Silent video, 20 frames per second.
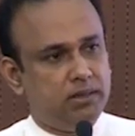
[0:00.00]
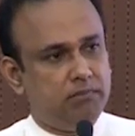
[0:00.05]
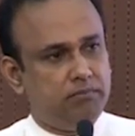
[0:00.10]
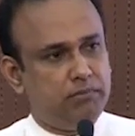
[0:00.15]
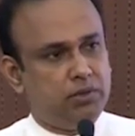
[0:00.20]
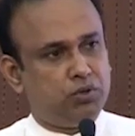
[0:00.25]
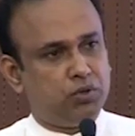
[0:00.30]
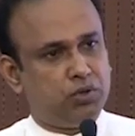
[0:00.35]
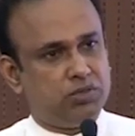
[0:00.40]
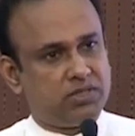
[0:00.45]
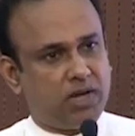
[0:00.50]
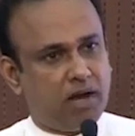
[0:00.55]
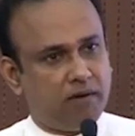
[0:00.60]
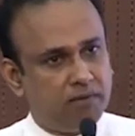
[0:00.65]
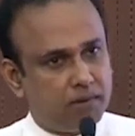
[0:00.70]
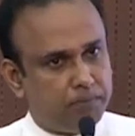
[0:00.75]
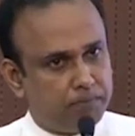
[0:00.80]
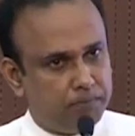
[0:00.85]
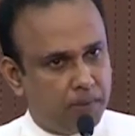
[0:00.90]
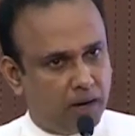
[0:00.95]
Because
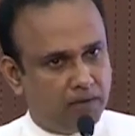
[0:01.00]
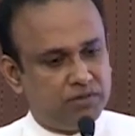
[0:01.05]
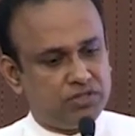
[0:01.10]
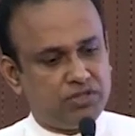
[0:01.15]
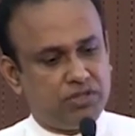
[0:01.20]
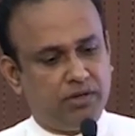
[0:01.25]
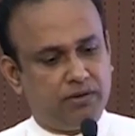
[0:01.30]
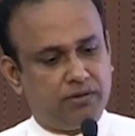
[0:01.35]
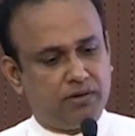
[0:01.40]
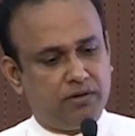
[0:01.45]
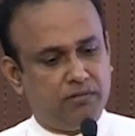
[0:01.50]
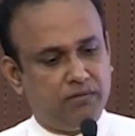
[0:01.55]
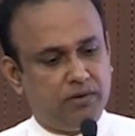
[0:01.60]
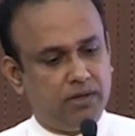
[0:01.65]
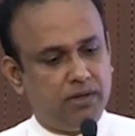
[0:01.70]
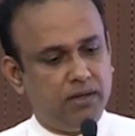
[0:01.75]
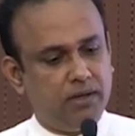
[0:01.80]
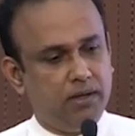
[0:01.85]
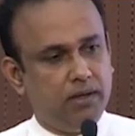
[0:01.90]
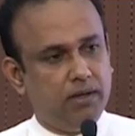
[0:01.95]
our children
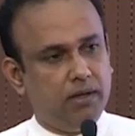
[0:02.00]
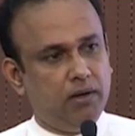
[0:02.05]
were